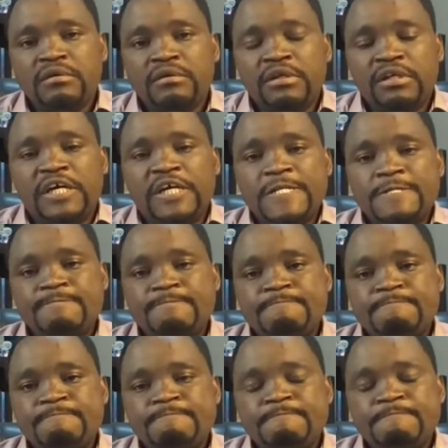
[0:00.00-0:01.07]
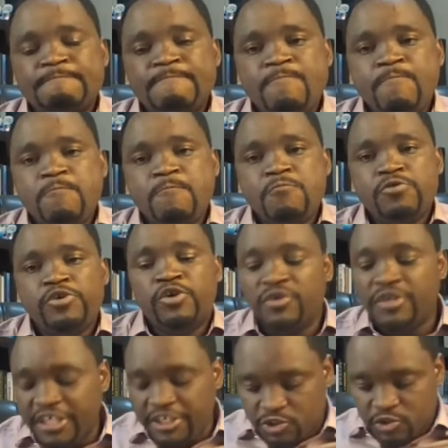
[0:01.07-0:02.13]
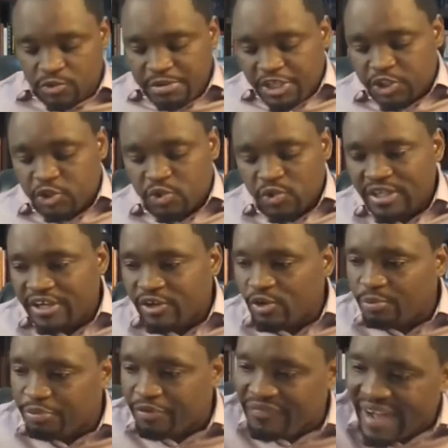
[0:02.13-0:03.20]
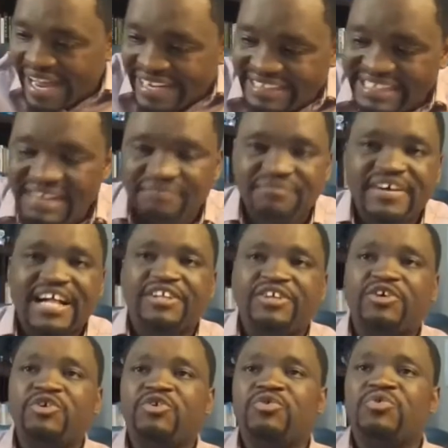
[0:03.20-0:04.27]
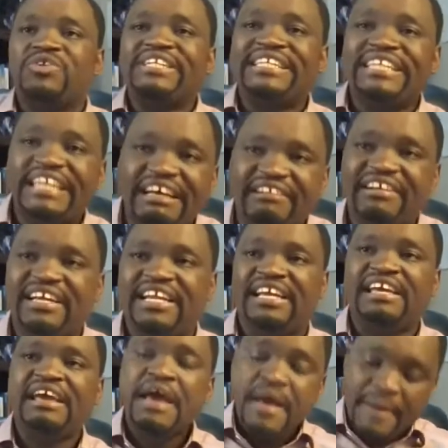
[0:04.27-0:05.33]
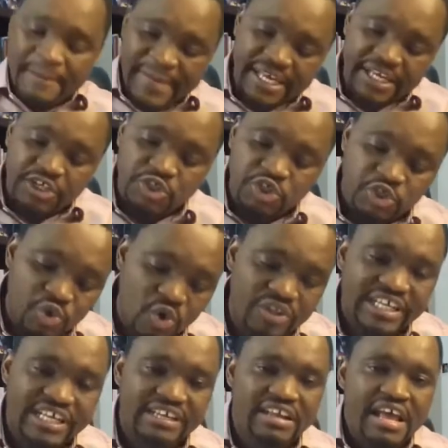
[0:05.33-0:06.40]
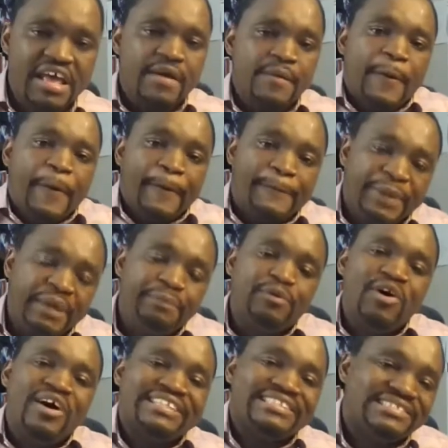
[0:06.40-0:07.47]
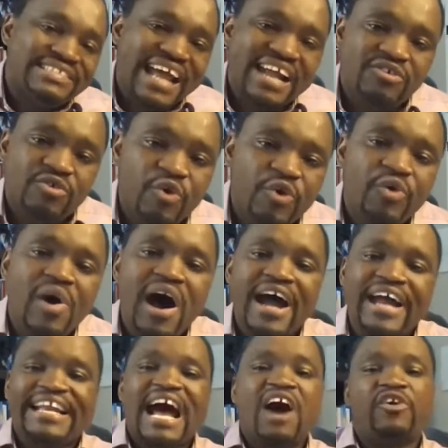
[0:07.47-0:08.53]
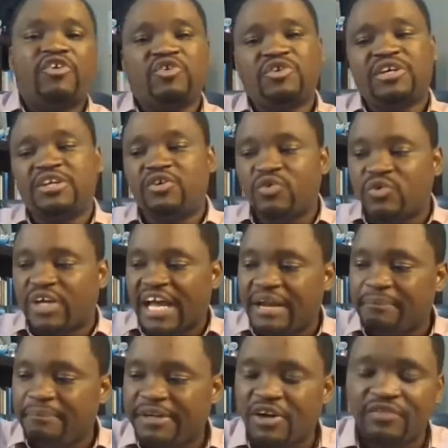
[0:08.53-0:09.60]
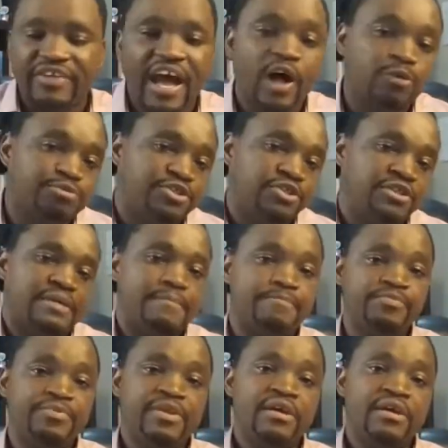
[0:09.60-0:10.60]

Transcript: You know, you need to make sure that you're providing that value. You're literally making sure that people understand who you are and how you, you can be of help to them.